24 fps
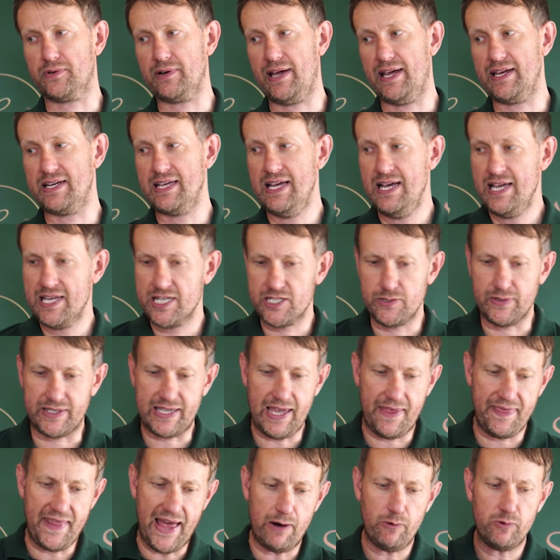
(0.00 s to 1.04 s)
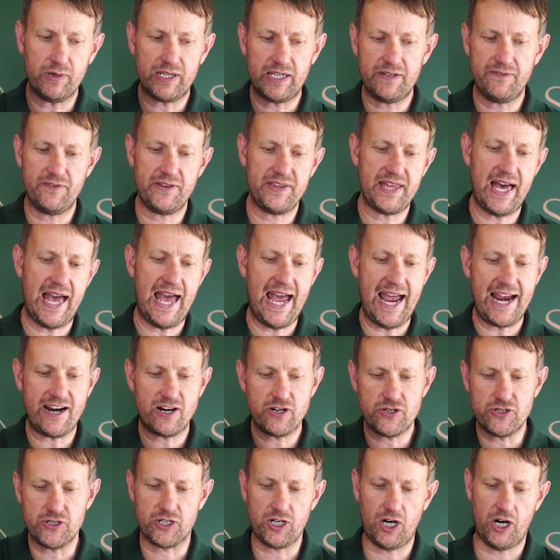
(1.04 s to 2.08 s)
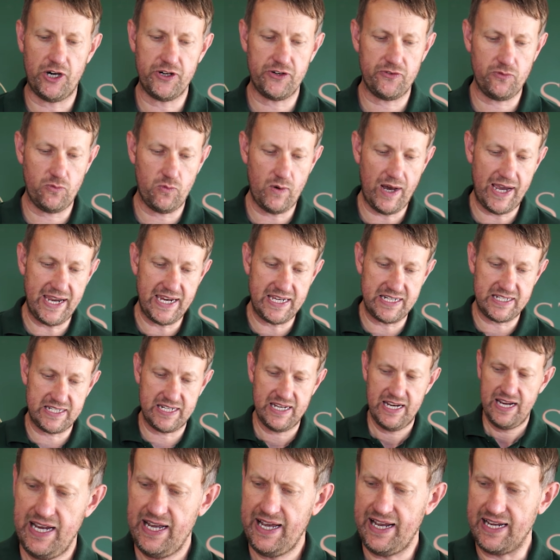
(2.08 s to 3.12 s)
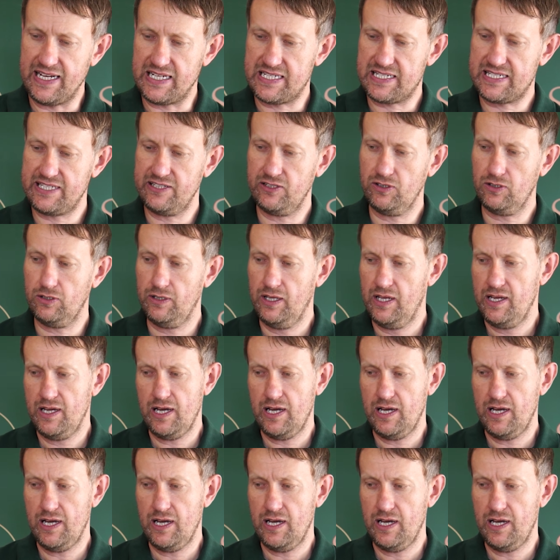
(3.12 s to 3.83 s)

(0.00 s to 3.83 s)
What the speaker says: grade. So again, that will give you that extra kind of weight. It's still